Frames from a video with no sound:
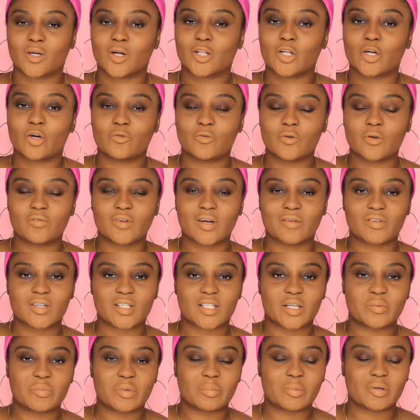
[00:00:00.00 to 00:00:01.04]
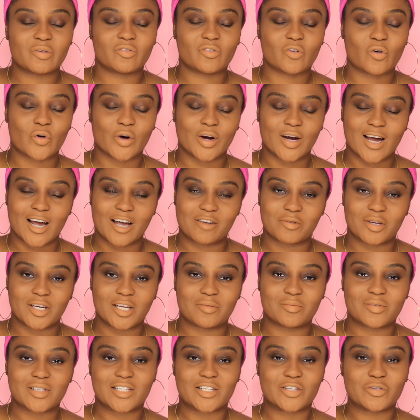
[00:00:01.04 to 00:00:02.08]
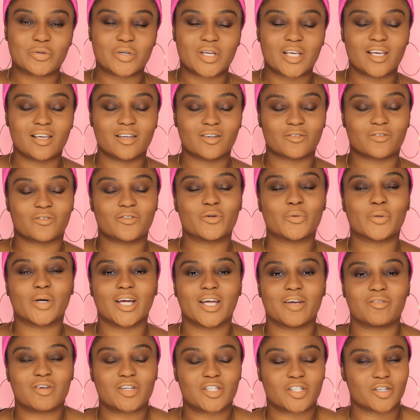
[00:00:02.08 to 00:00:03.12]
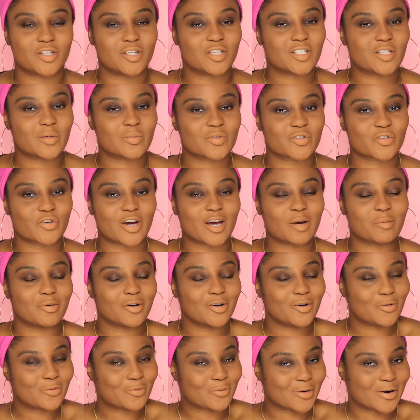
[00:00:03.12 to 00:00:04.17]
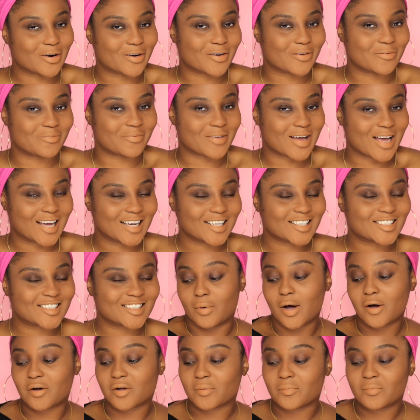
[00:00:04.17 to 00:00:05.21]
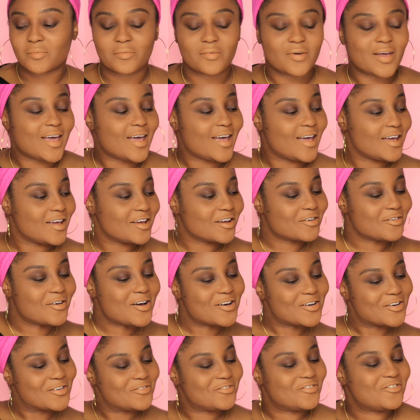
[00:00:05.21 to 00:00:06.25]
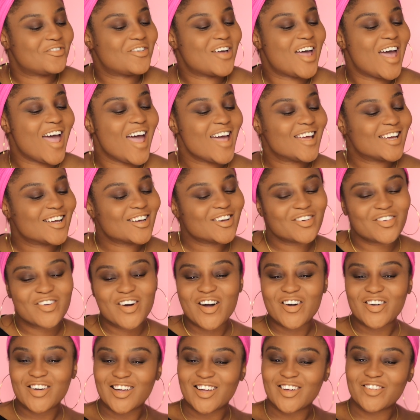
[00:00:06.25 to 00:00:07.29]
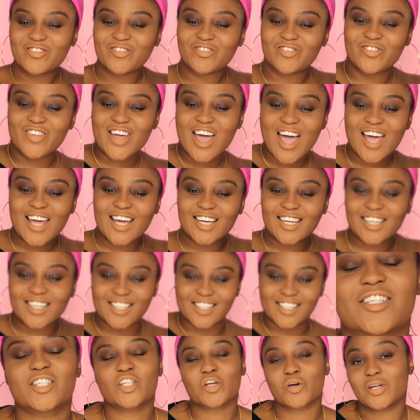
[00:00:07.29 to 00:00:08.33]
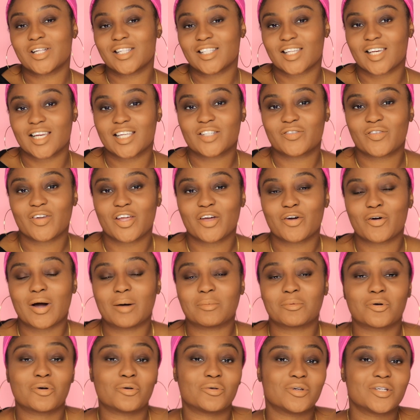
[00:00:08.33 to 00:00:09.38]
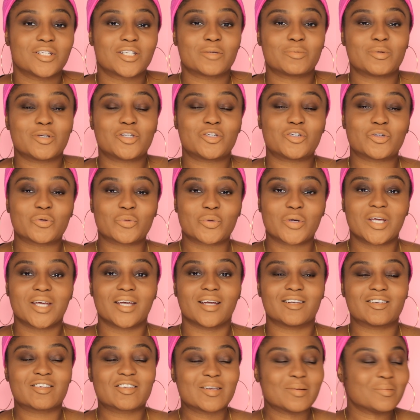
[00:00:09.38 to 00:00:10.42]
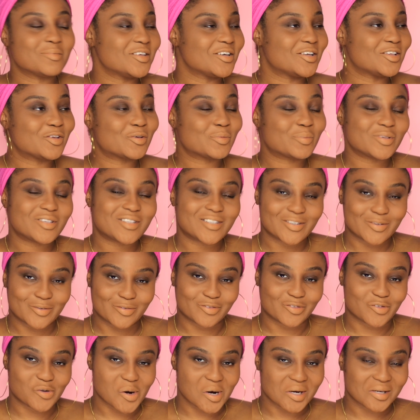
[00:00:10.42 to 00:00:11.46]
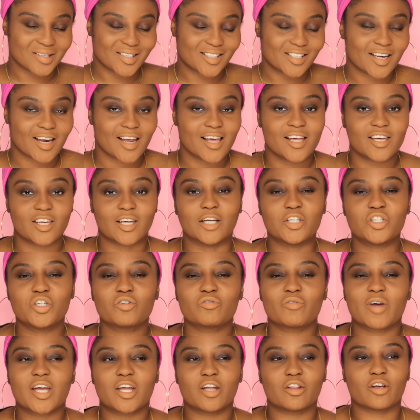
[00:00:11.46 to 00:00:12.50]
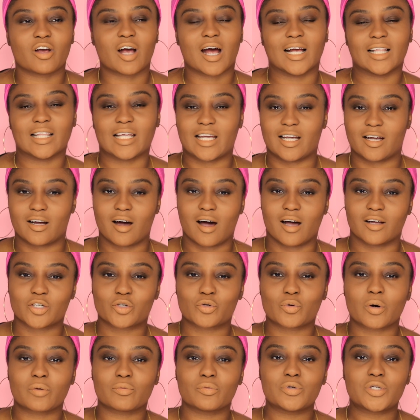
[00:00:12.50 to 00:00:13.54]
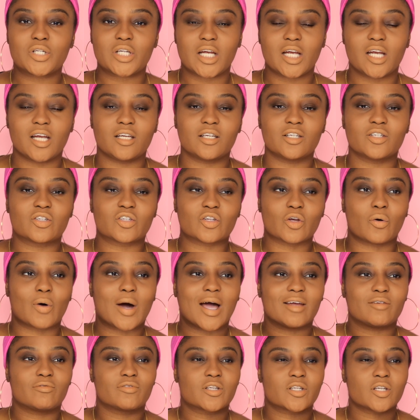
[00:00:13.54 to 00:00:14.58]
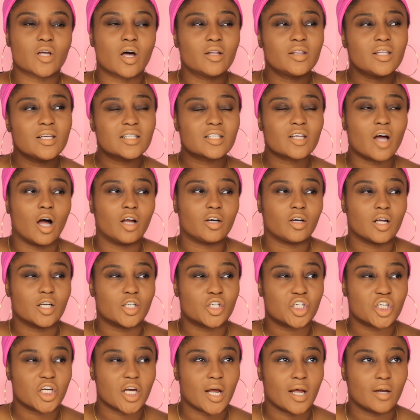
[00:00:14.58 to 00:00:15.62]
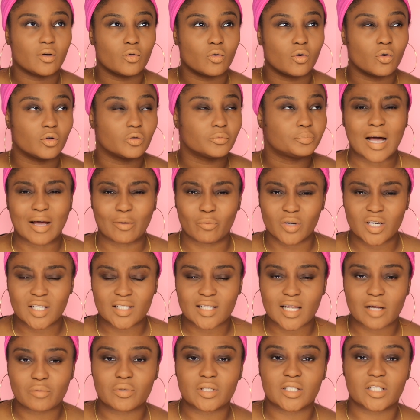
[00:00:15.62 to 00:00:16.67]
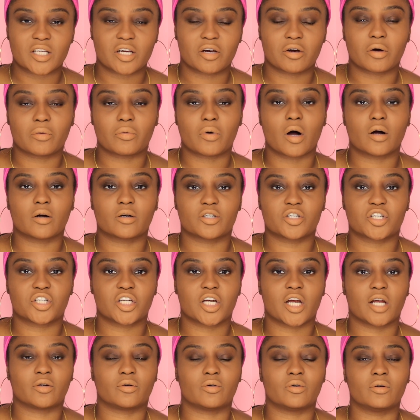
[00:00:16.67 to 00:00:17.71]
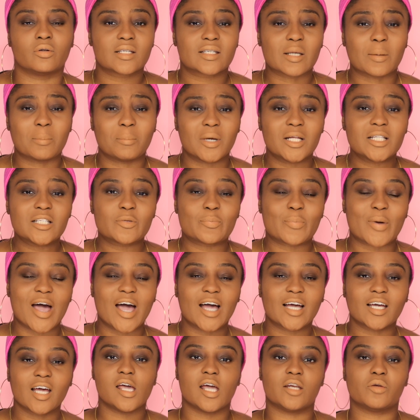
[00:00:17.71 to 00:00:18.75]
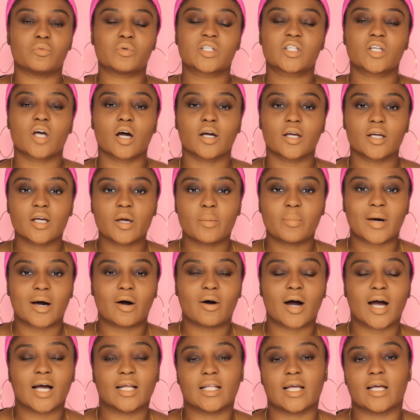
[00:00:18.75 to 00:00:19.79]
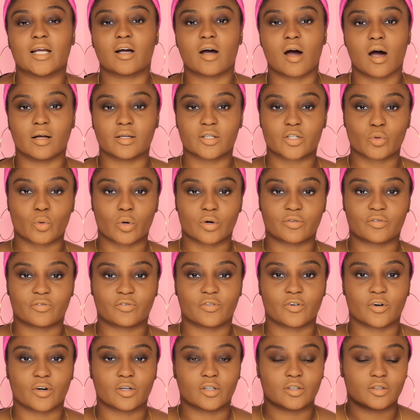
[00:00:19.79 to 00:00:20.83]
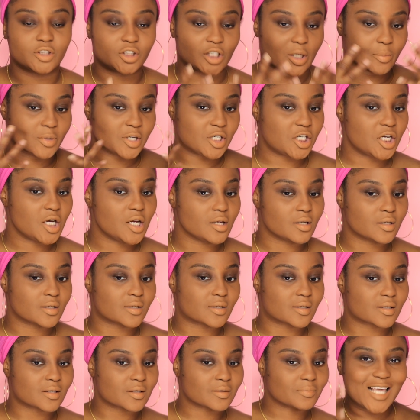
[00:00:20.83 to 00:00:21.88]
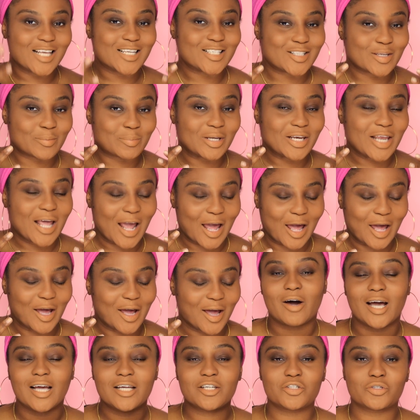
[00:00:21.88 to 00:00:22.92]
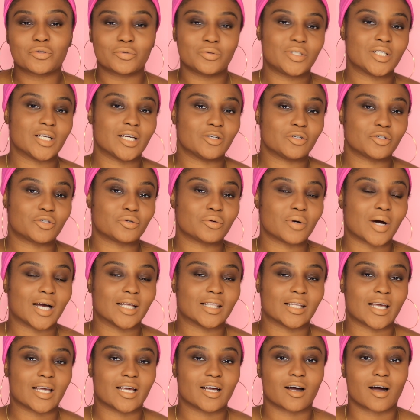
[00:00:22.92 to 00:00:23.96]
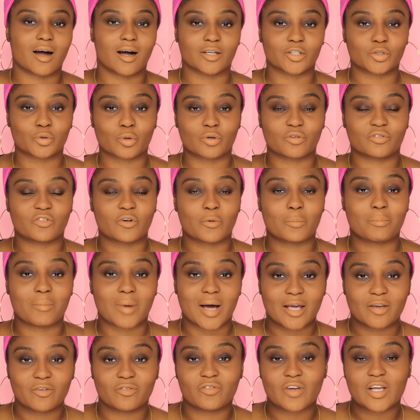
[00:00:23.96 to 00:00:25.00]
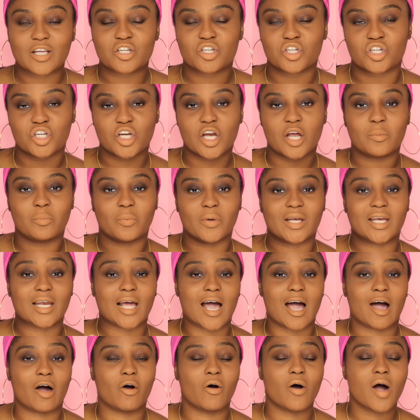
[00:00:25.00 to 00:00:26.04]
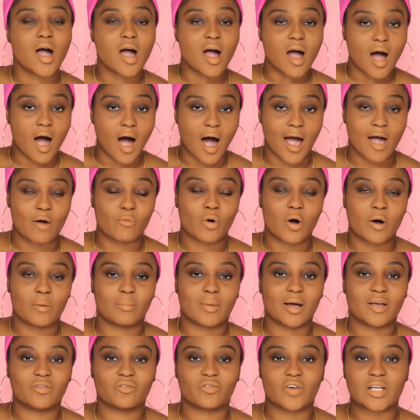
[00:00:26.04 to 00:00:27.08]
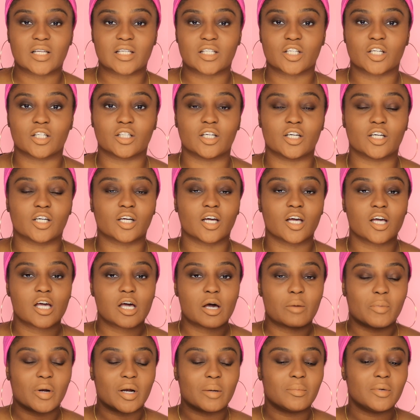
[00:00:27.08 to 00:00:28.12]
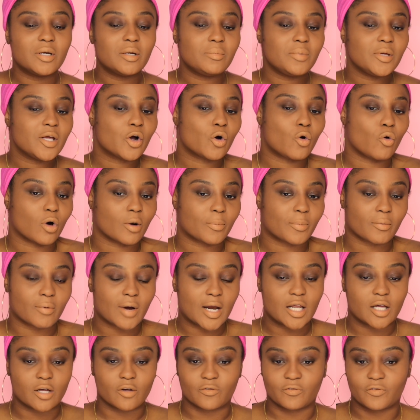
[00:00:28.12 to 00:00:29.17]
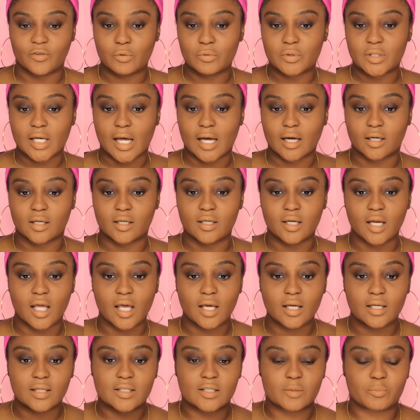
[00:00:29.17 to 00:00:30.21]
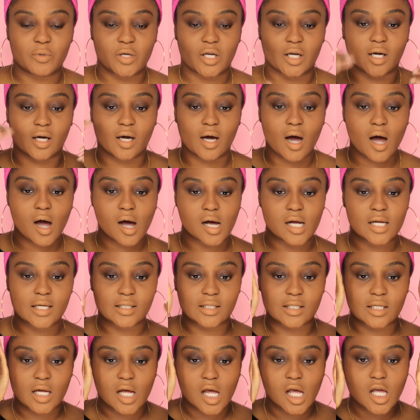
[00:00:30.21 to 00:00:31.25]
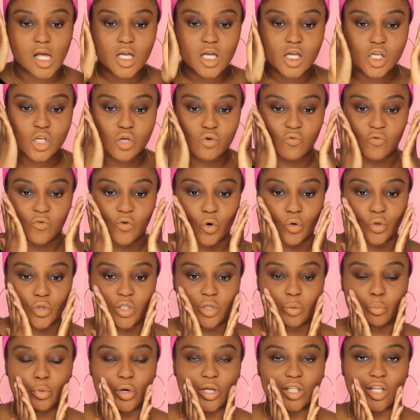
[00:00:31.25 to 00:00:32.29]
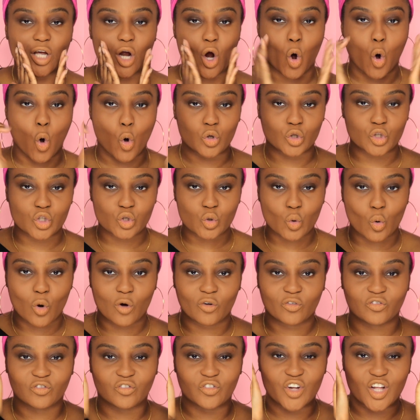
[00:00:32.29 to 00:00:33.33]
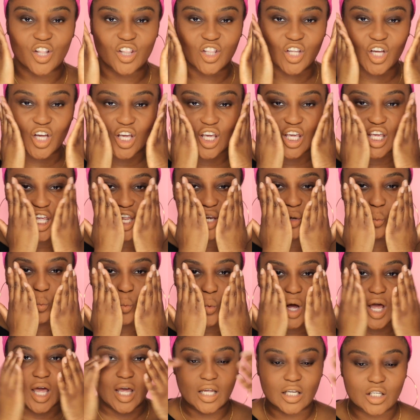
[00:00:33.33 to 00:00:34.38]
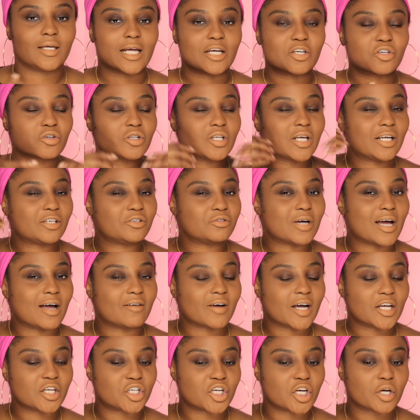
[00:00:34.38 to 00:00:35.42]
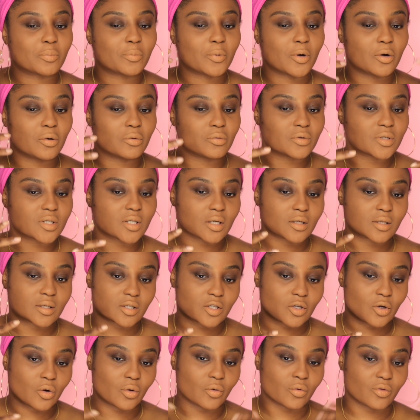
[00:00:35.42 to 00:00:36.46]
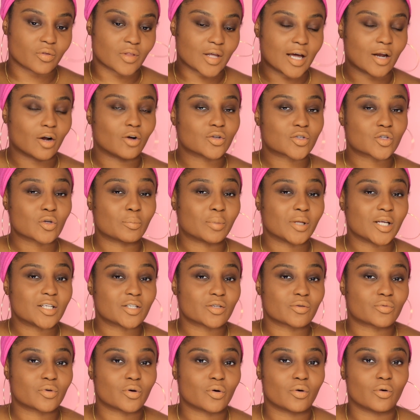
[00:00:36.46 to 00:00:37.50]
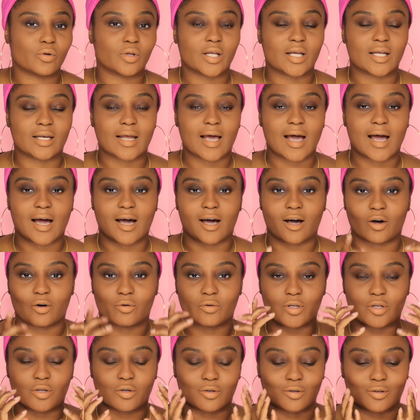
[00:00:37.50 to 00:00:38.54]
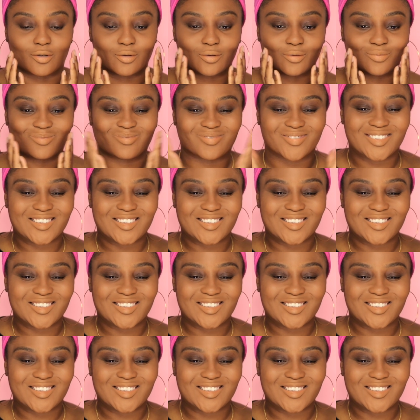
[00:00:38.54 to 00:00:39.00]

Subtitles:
Hello, if you've never seen me before. Hi, my name is Youkeyy, and if you are a returning subscriber, welcome back. Welcome back, welcome back, welcome back. So in today's video, I'm going to be doing something a little bit different. Not your regular highlight and contour routine. So I saw this on a channel, I want to say it was Teaira Walker's channel, some months back, and it was talking about highlight and contour for chubby cheeks, Exhibit A. I do tend to highlight and contour for my face shape and how I want my face to look, but I'm going to be incorporating a few techniques because you've got to bring the contour further inward. Naturally, I do have high cheekbones, so that also plays a role in how, you know,